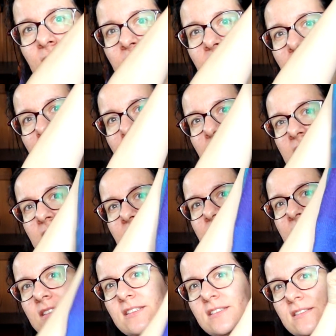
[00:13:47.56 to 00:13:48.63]
3
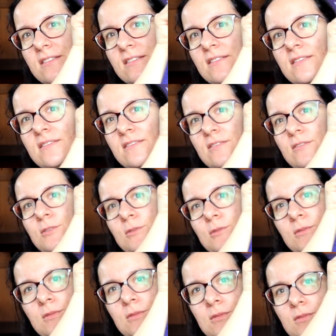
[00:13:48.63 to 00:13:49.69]
panels.
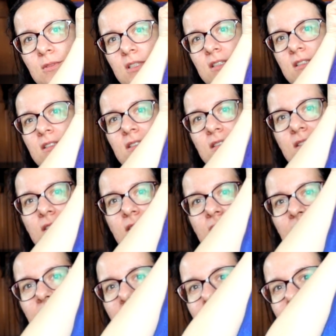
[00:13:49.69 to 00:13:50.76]
Ooh, it's
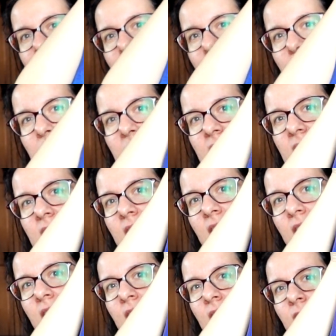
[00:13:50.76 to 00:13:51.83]
too big.
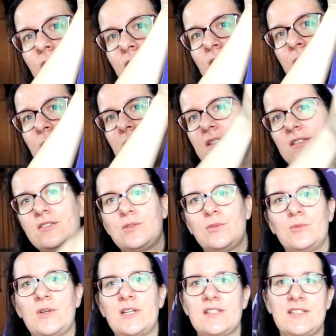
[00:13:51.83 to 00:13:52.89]
3 panels
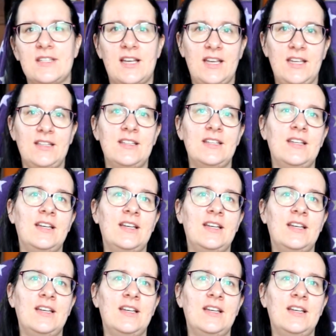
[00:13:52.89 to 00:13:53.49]
on one side,